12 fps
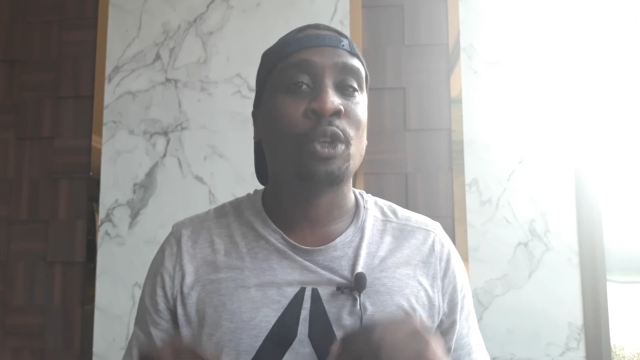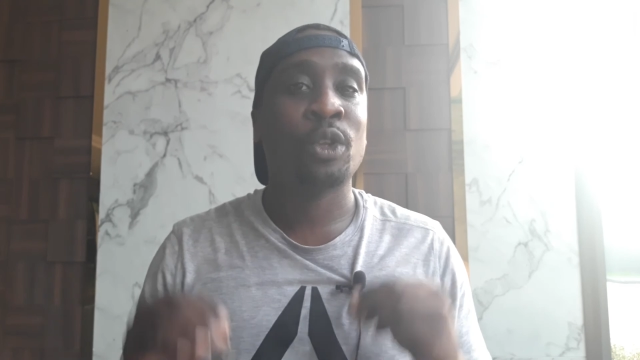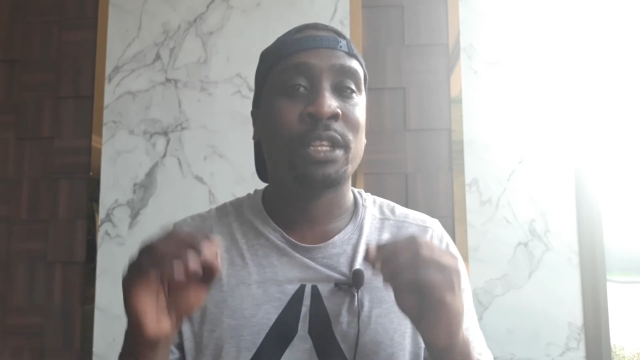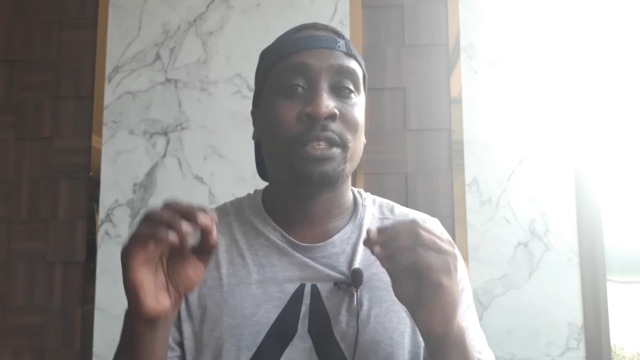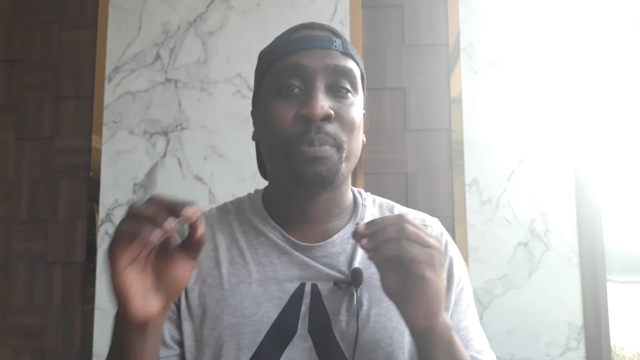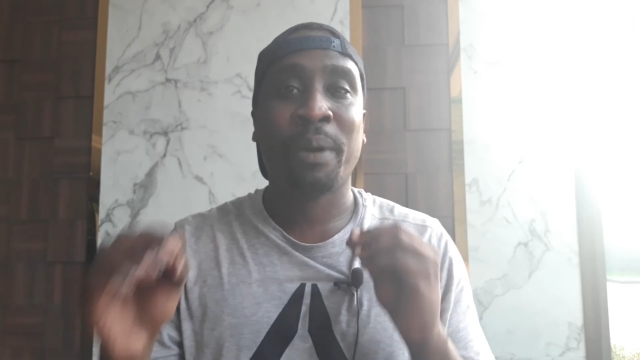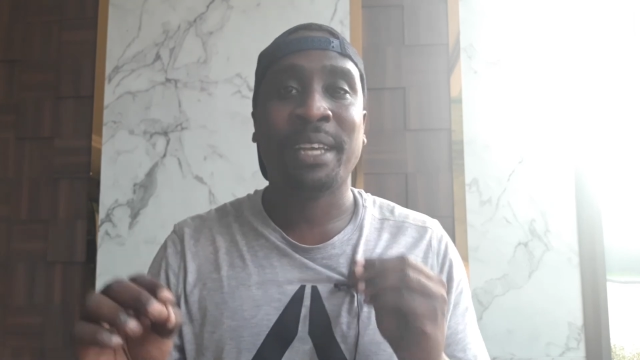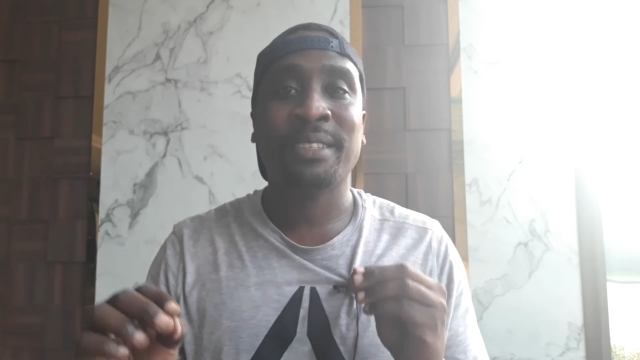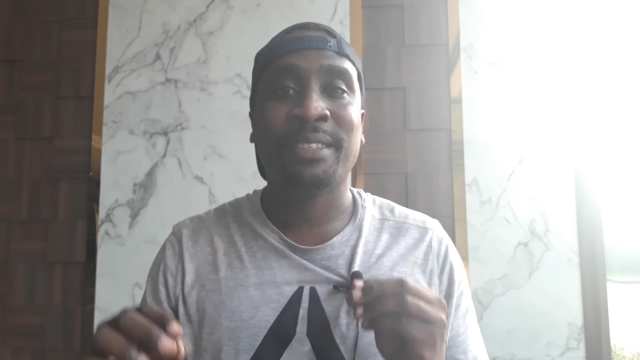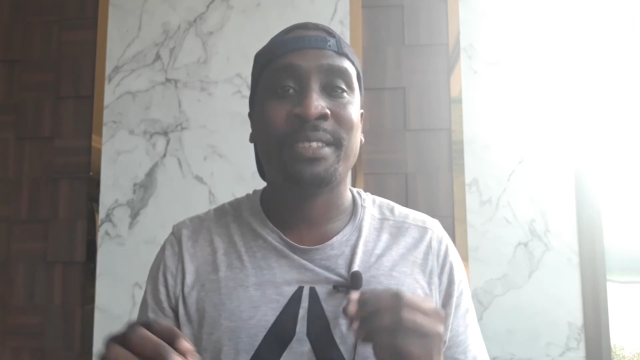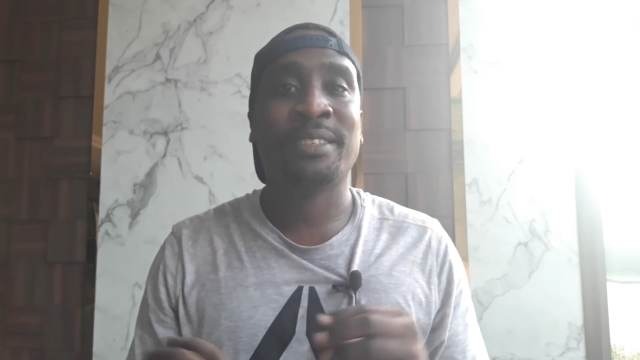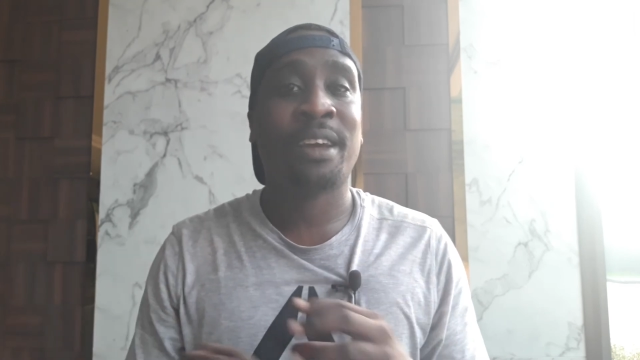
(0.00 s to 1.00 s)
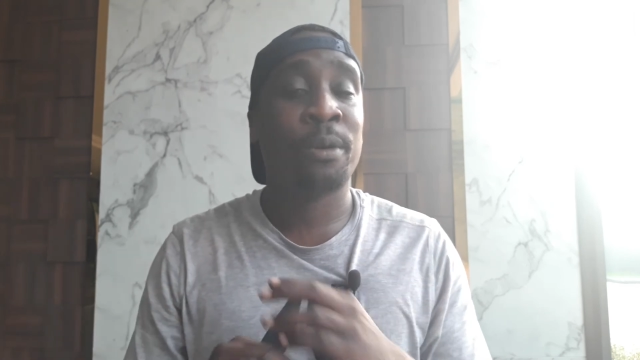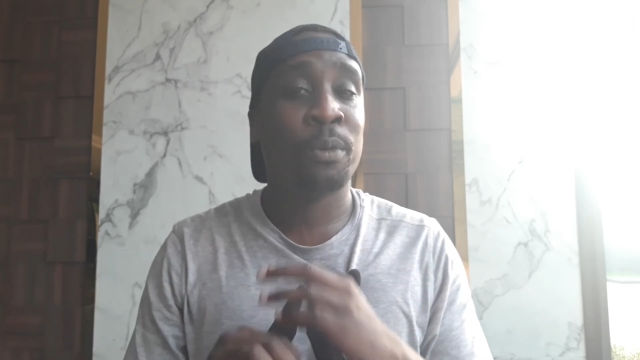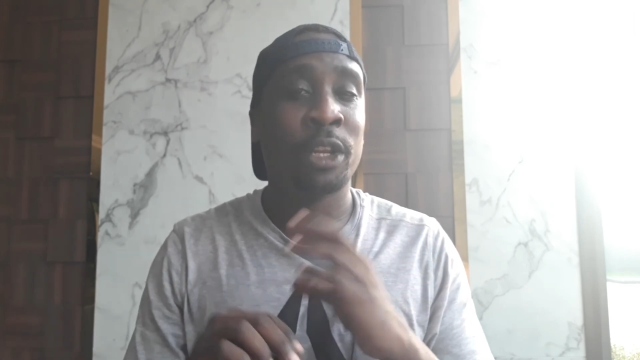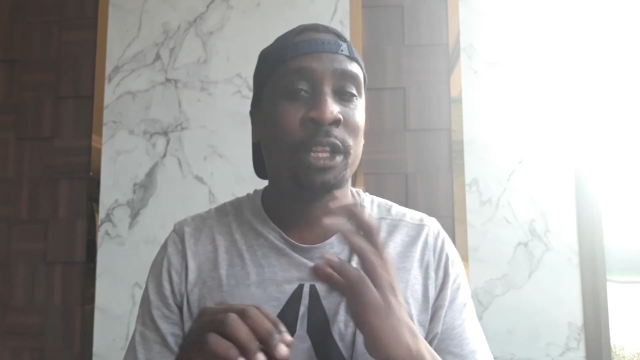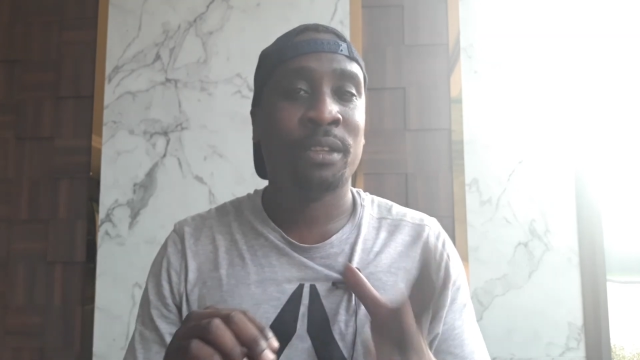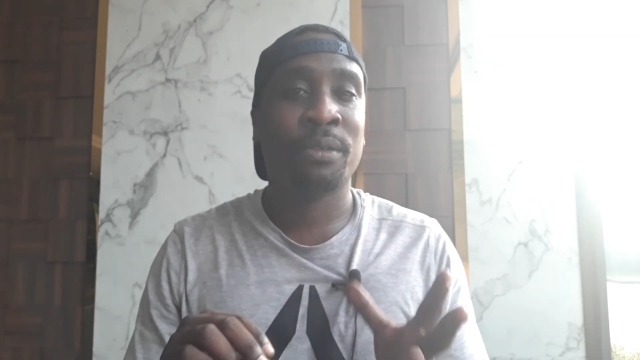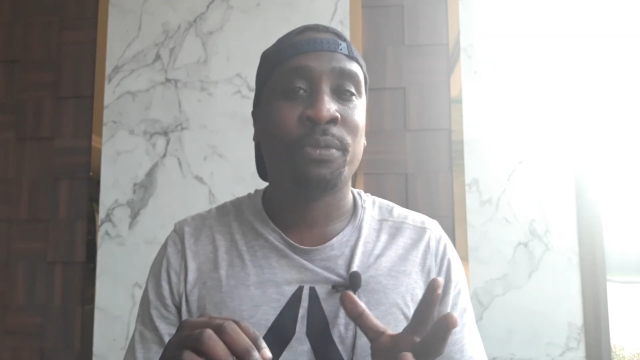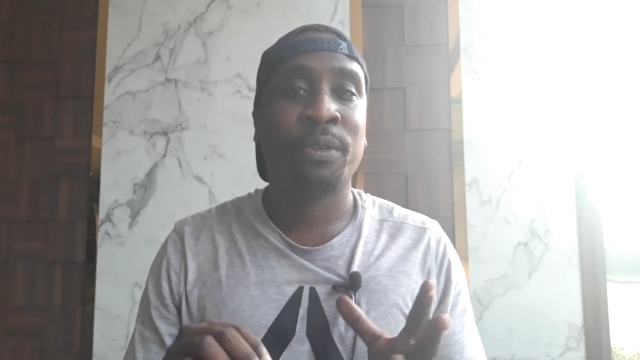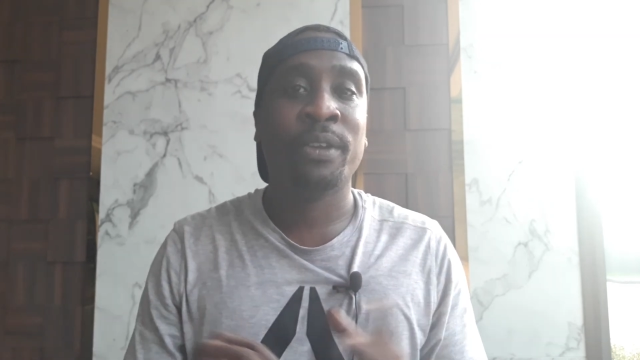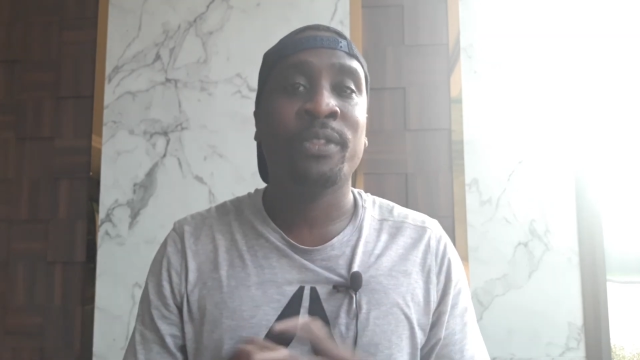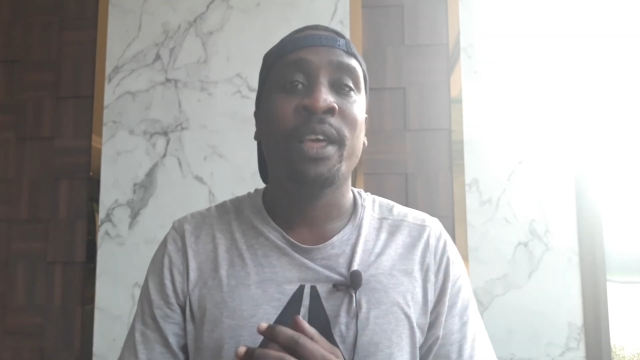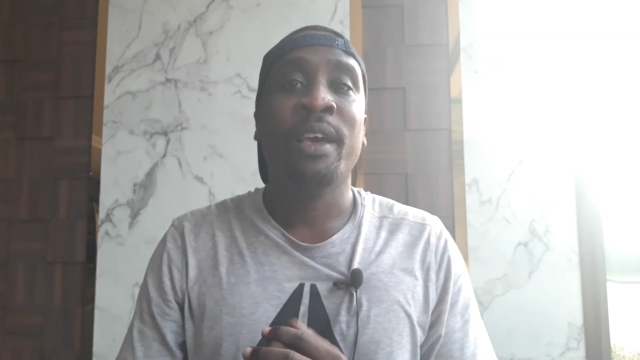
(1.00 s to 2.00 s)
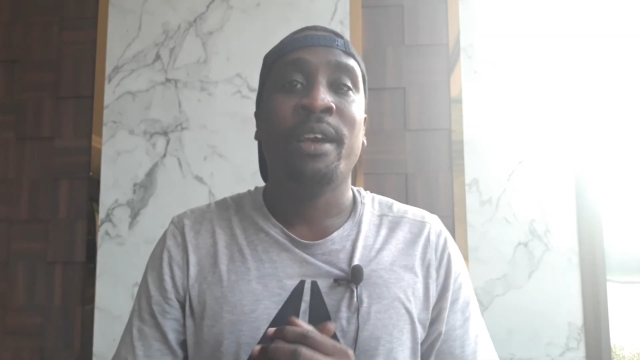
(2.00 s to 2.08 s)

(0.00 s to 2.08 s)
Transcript: the spices are really different